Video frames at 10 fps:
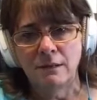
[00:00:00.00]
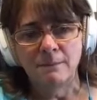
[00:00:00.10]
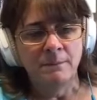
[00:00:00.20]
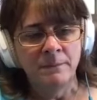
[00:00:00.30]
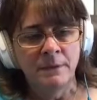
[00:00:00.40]
it
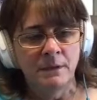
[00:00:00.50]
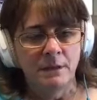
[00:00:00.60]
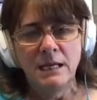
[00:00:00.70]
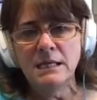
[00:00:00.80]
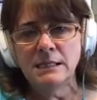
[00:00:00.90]

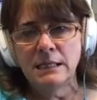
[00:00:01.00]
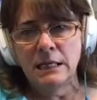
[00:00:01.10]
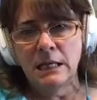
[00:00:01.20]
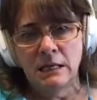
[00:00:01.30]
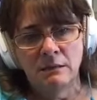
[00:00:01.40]

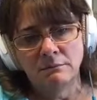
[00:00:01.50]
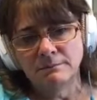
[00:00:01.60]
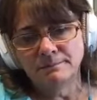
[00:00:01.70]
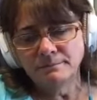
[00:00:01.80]
easy and